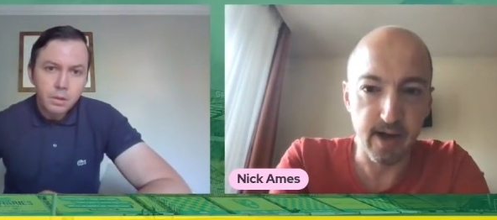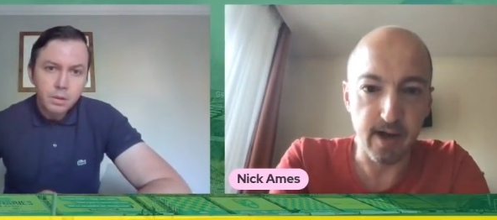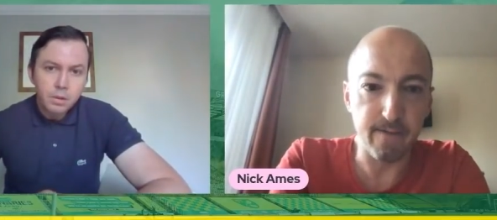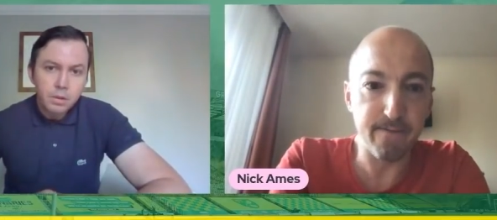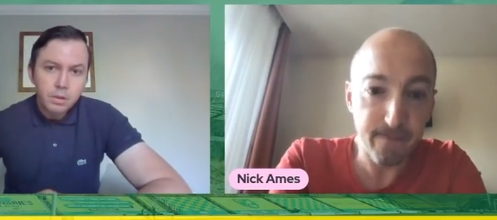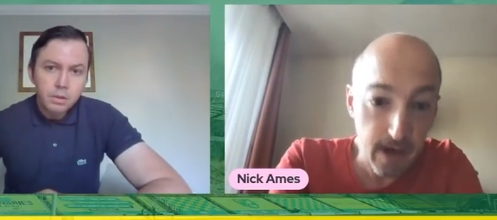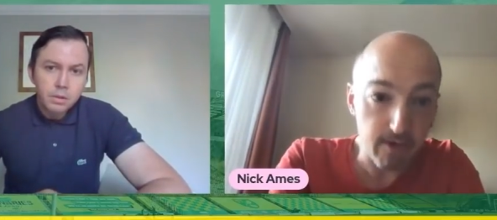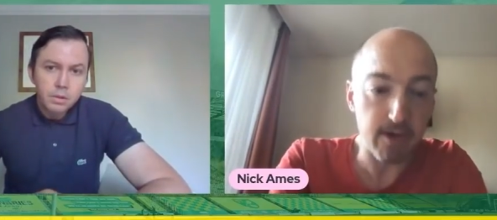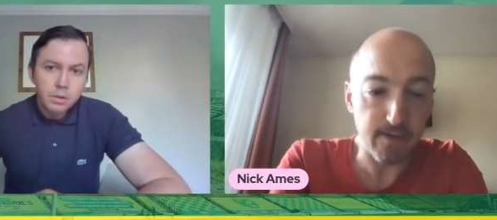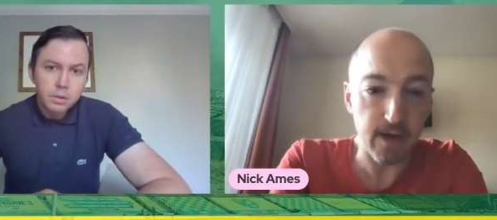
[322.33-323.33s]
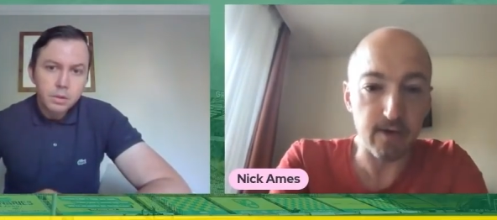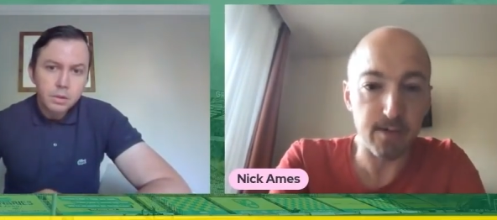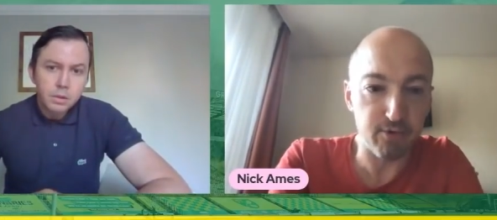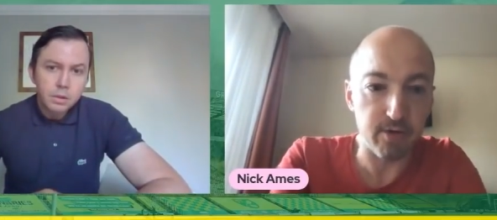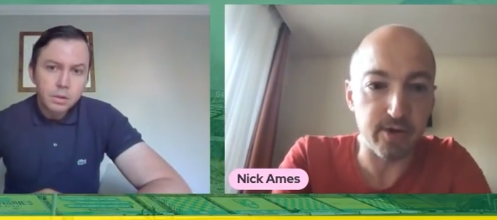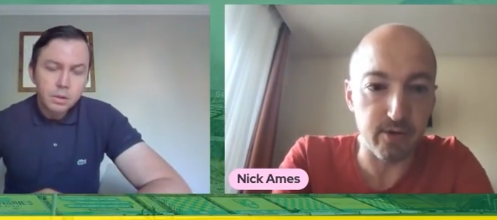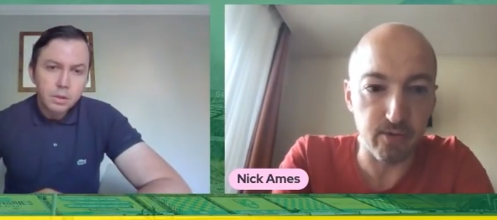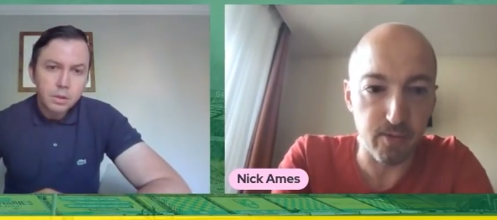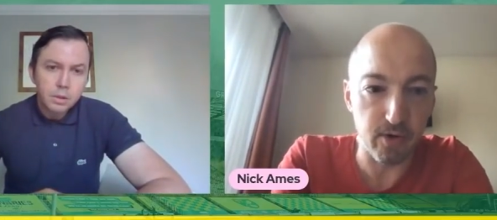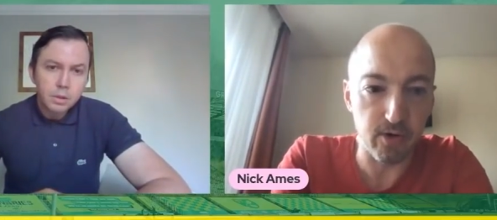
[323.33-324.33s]
Speaker 1: a very, very brutal
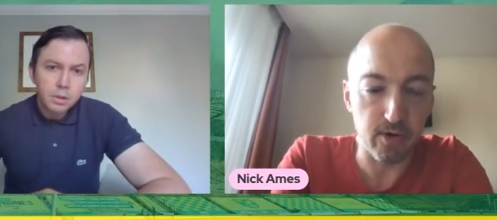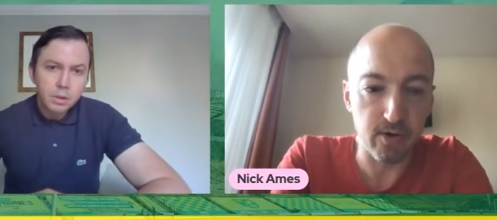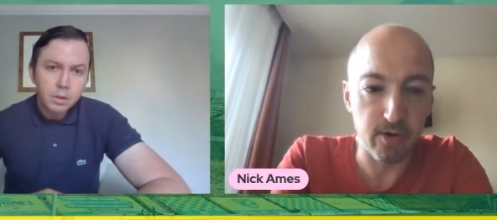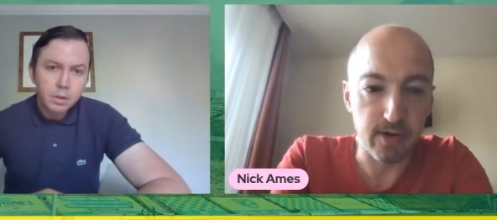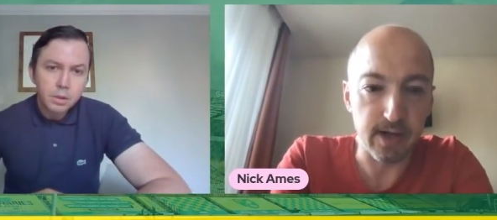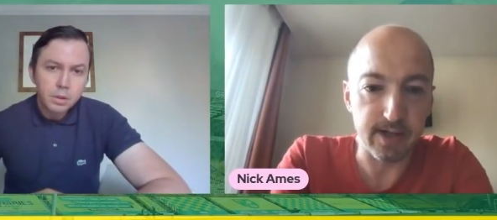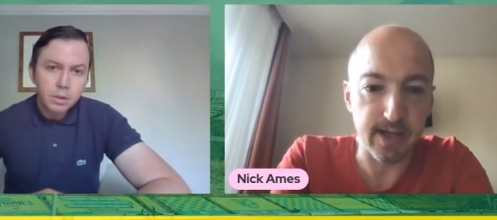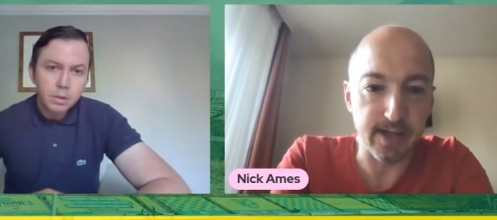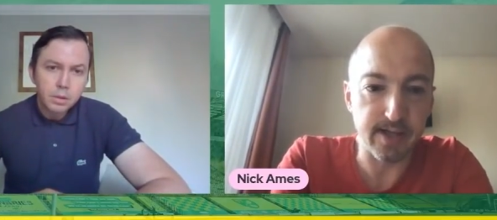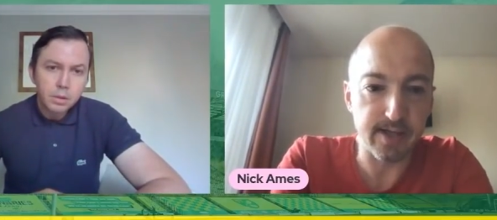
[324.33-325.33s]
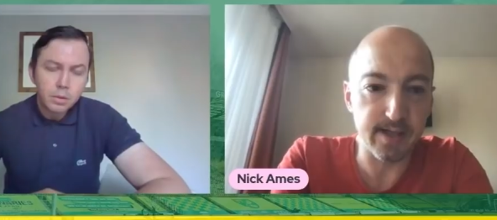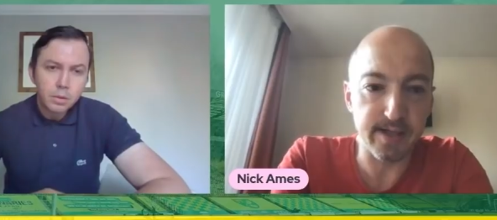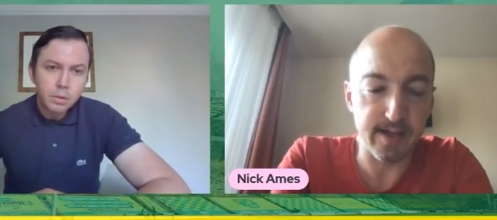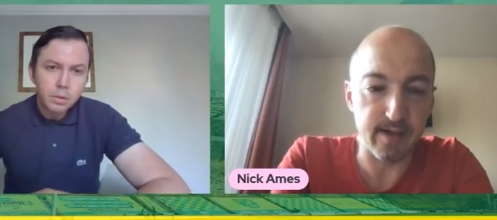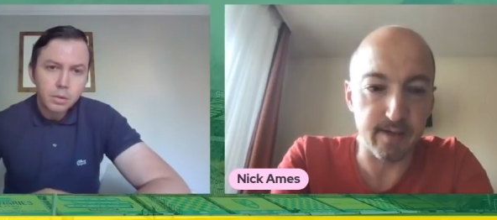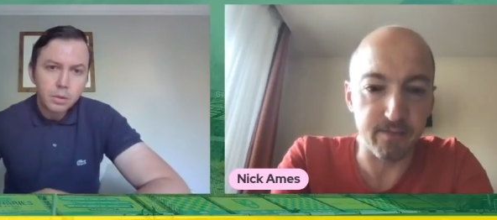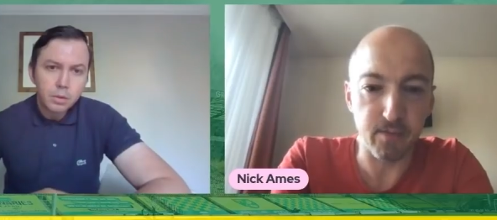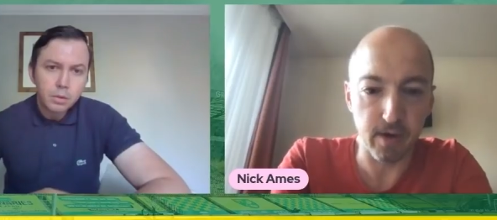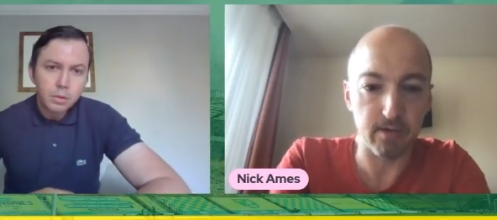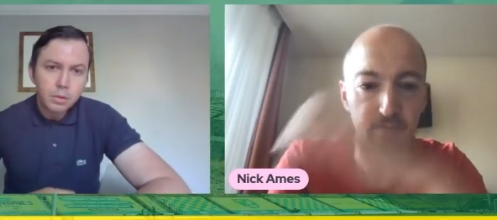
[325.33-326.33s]
war against, um,
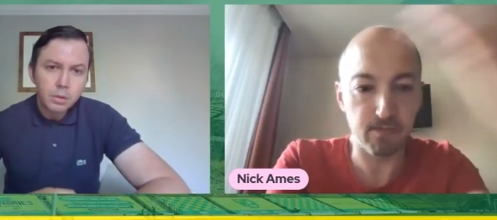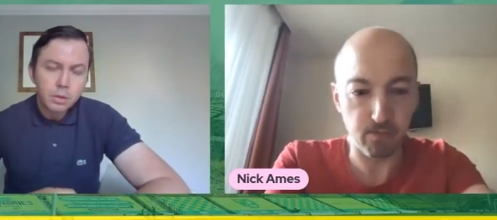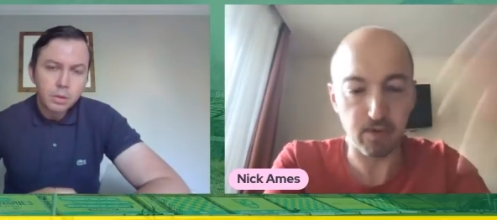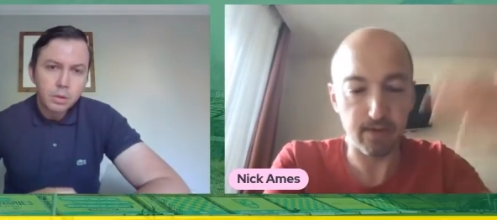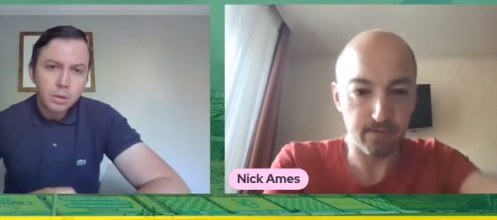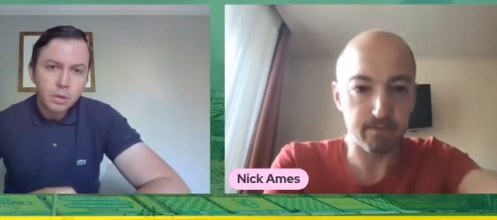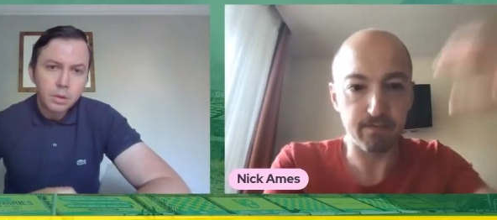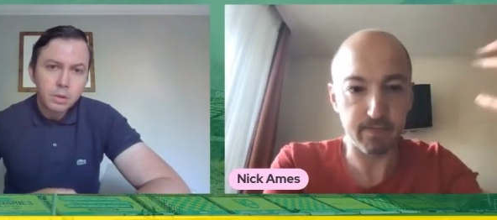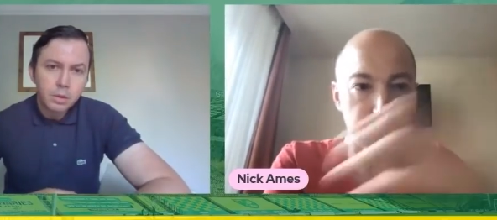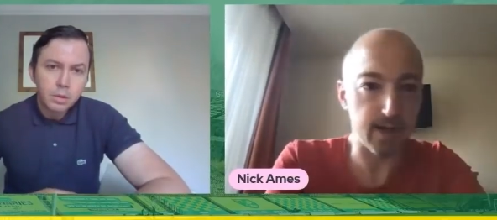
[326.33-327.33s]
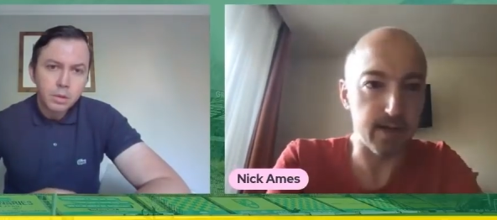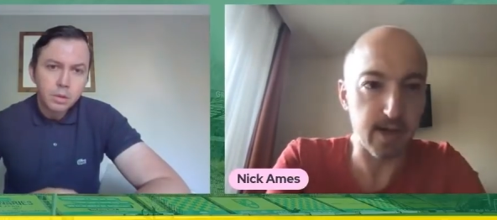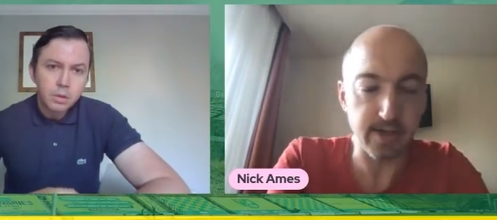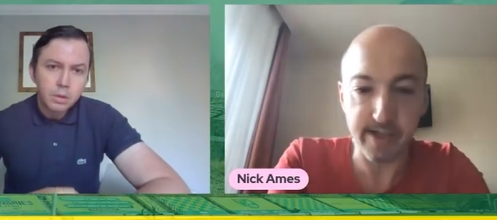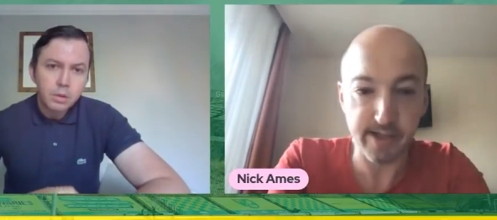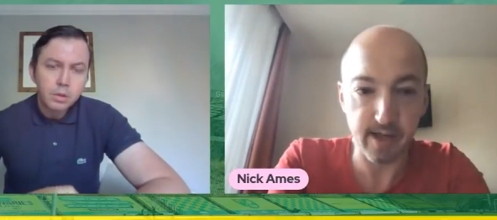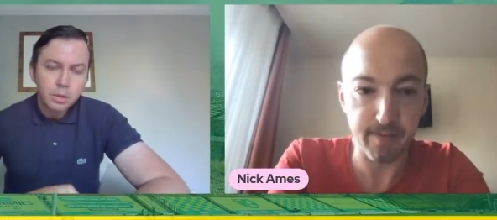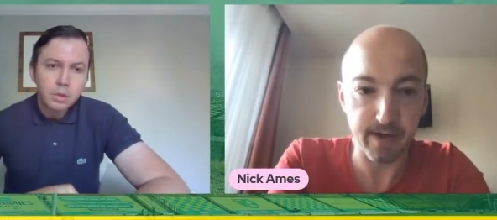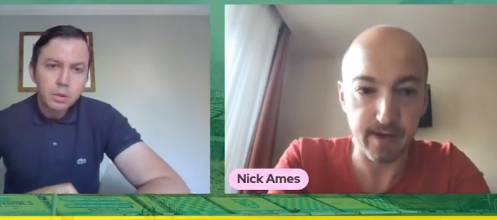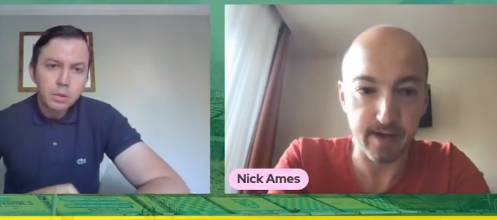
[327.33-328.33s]
well, with largely
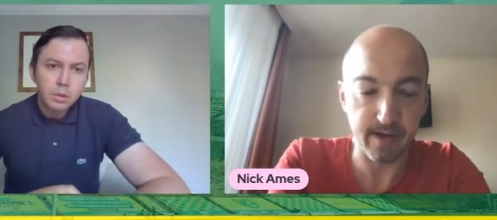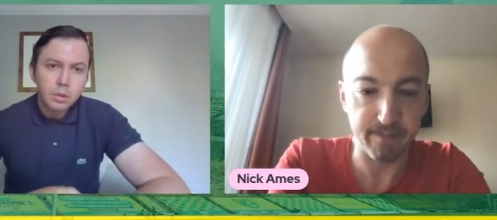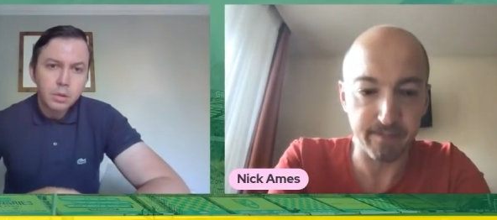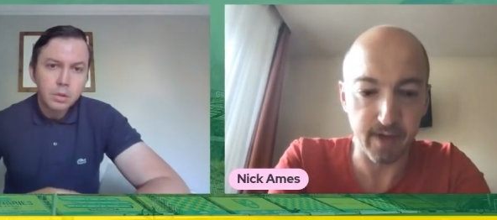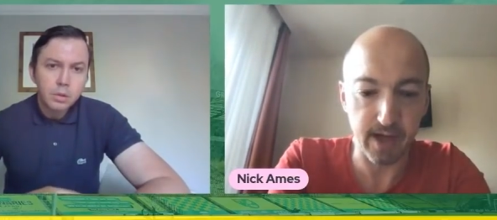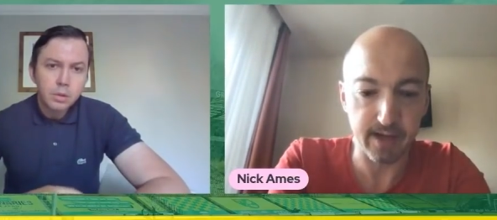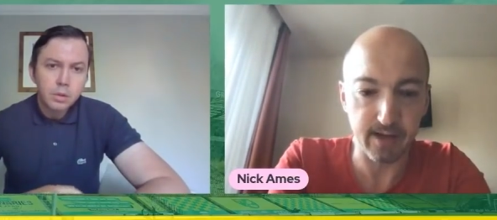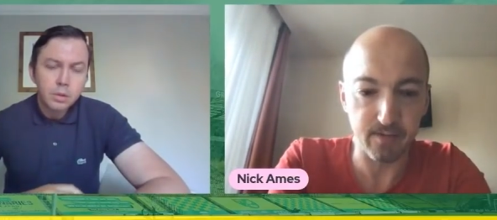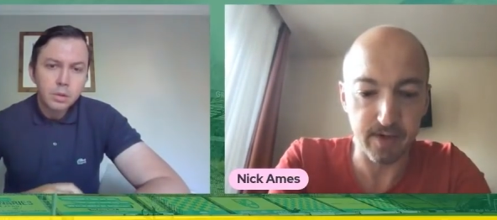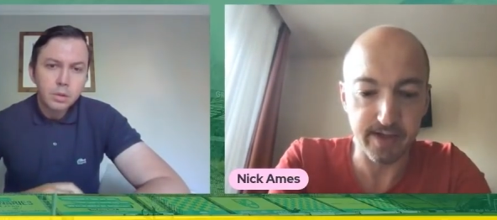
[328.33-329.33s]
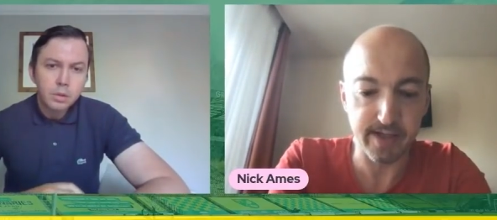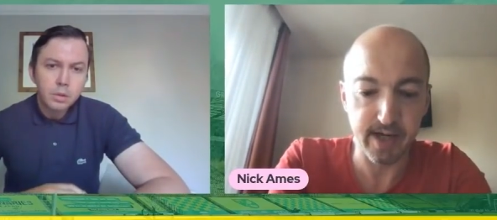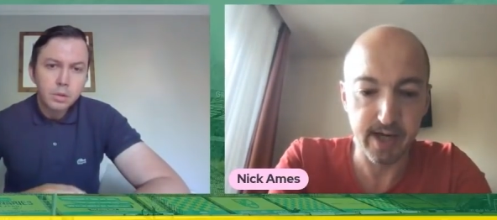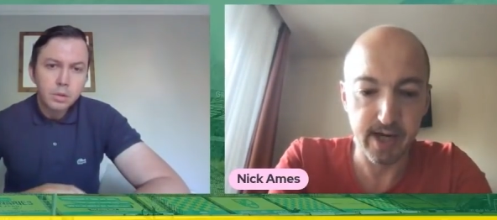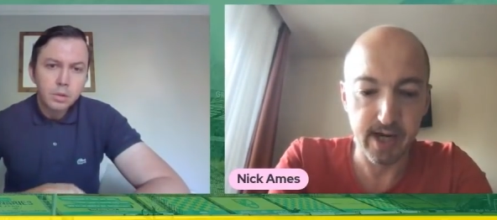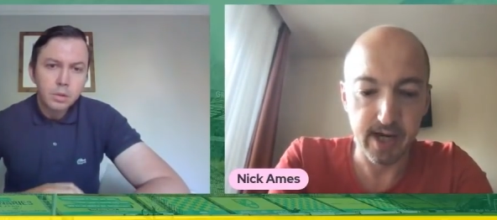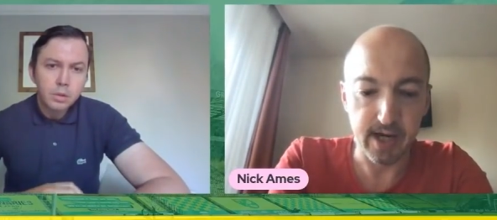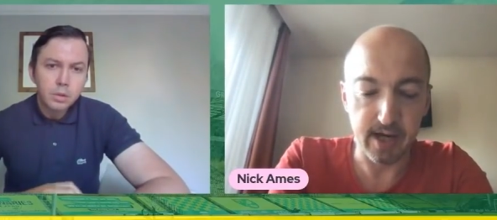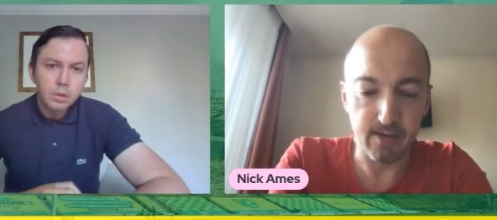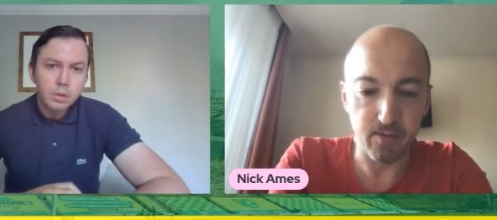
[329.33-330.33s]
Serbia, um, and it was, it